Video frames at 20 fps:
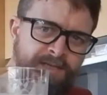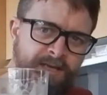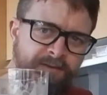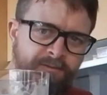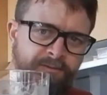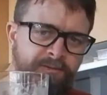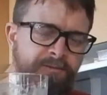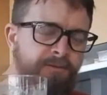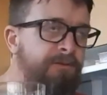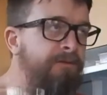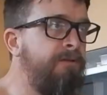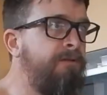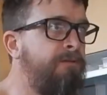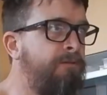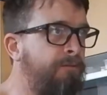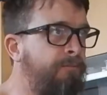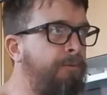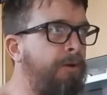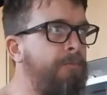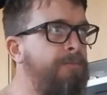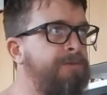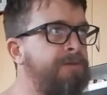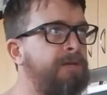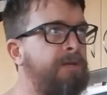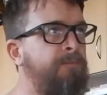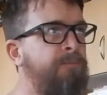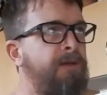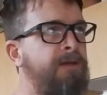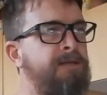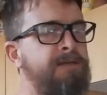The Bombers are
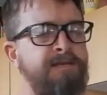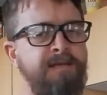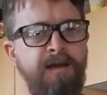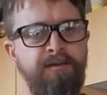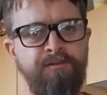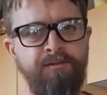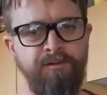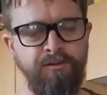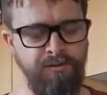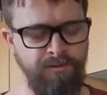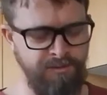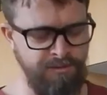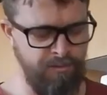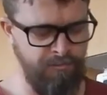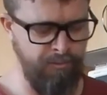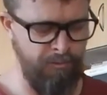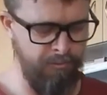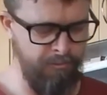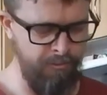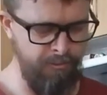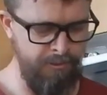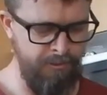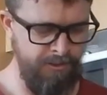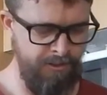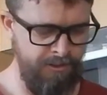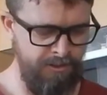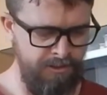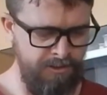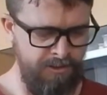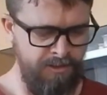going to play this afternoon, so I probably
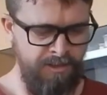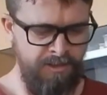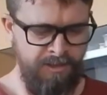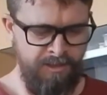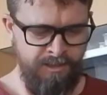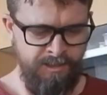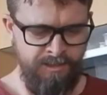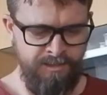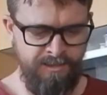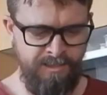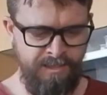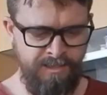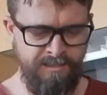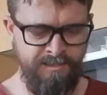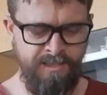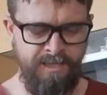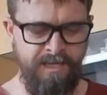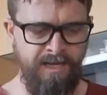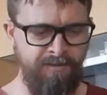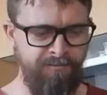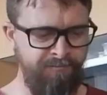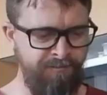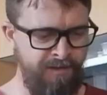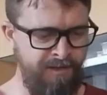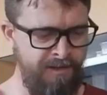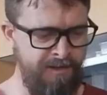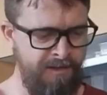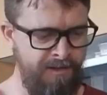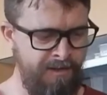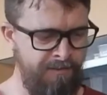dare say have
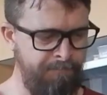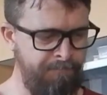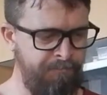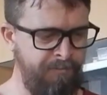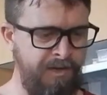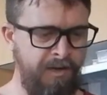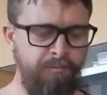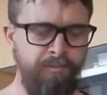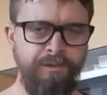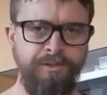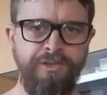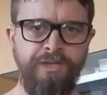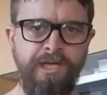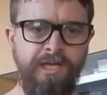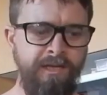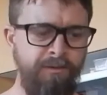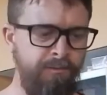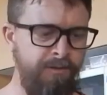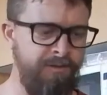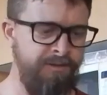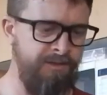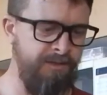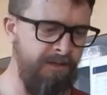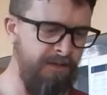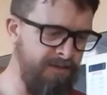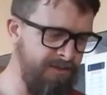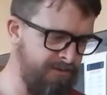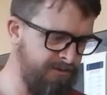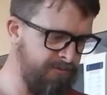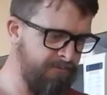a couple of cheeky ones of
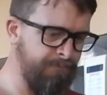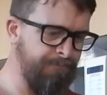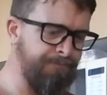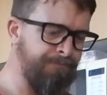those.